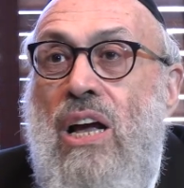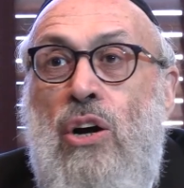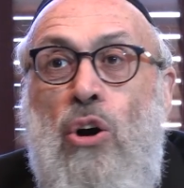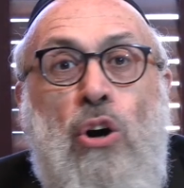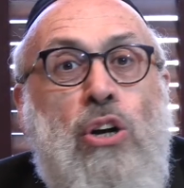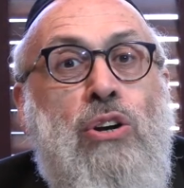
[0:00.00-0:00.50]

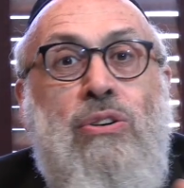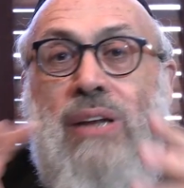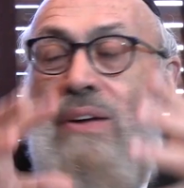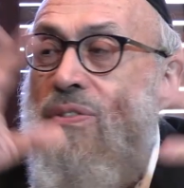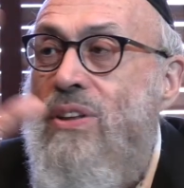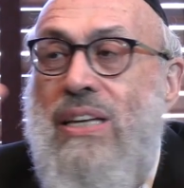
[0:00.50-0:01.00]
corner and
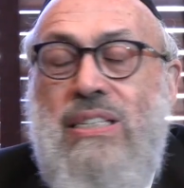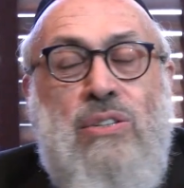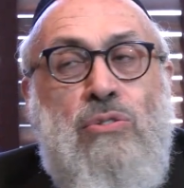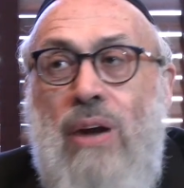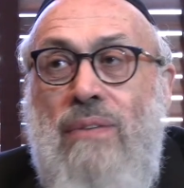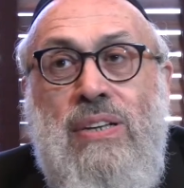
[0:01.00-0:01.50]
every last
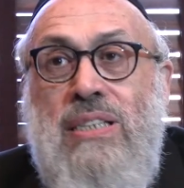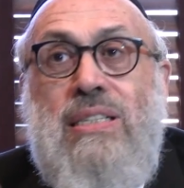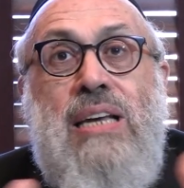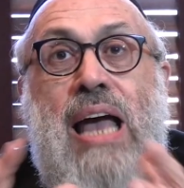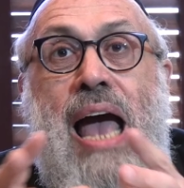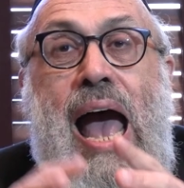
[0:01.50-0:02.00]
crevice,
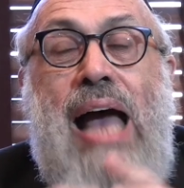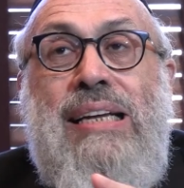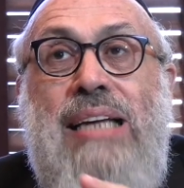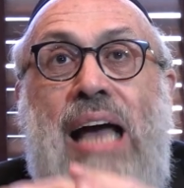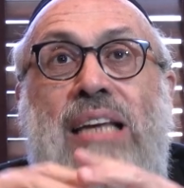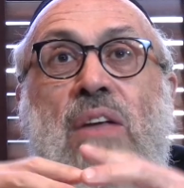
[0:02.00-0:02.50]
and
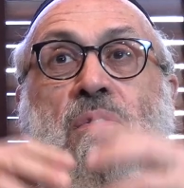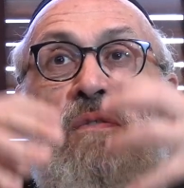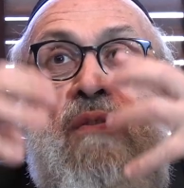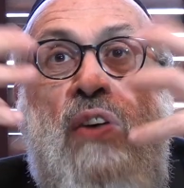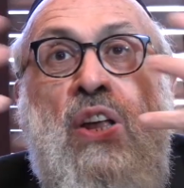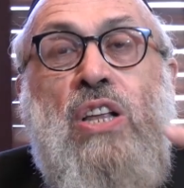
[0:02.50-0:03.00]
it
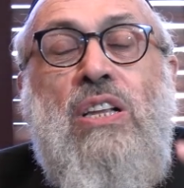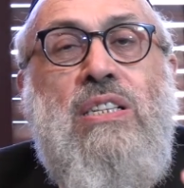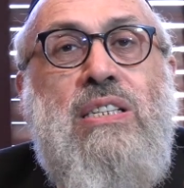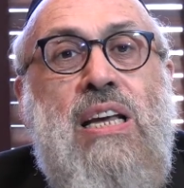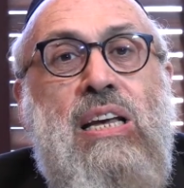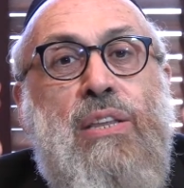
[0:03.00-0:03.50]

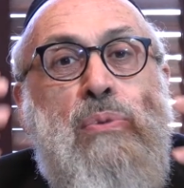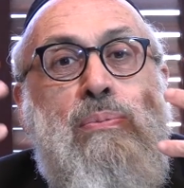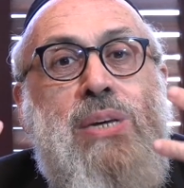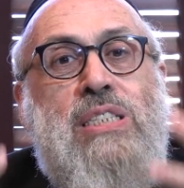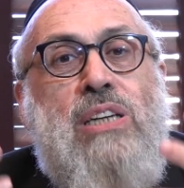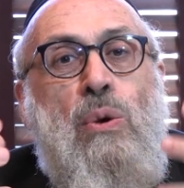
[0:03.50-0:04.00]
fills the
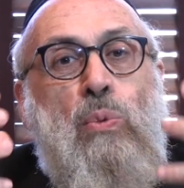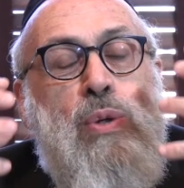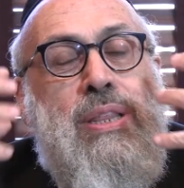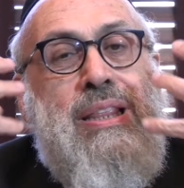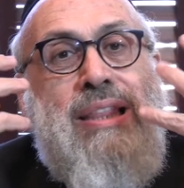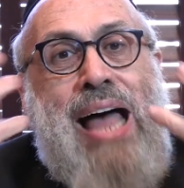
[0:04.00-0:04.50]
Mishkan
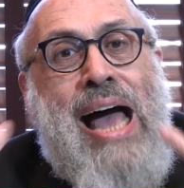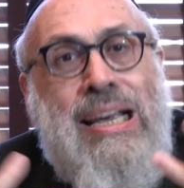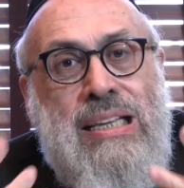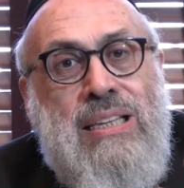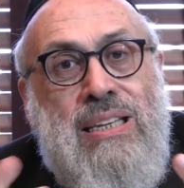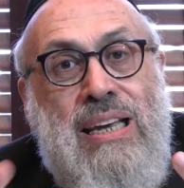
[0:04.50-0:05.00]
with
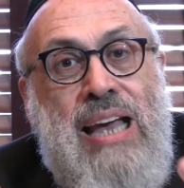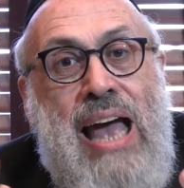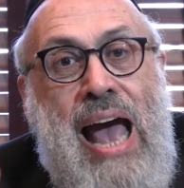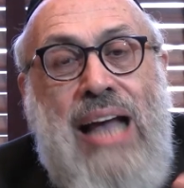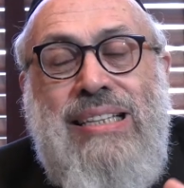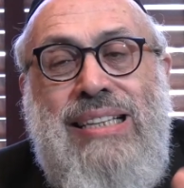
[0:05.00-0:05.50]
light,
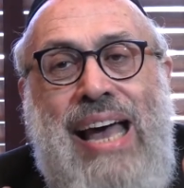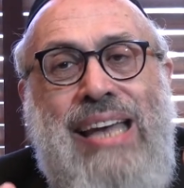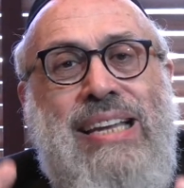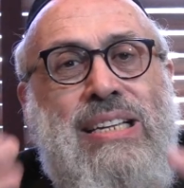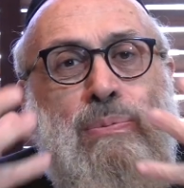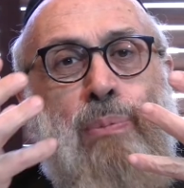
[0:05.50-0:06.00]
and that
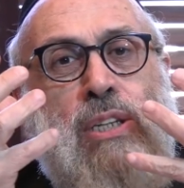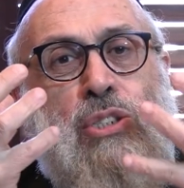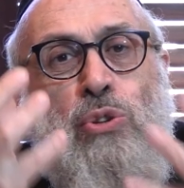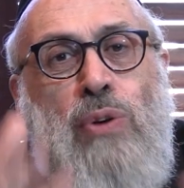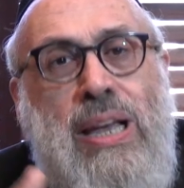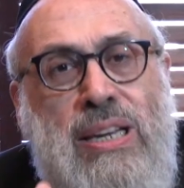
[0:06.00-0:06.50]
is much
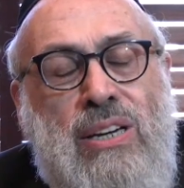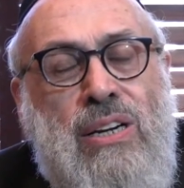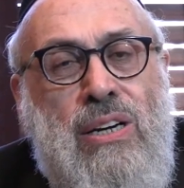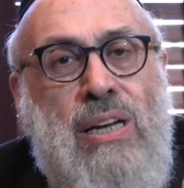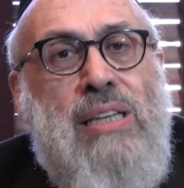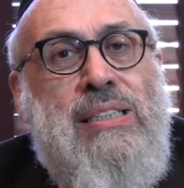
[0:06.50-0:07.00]

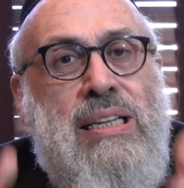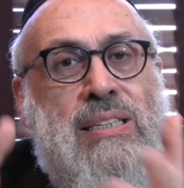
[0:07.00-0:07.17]
greater than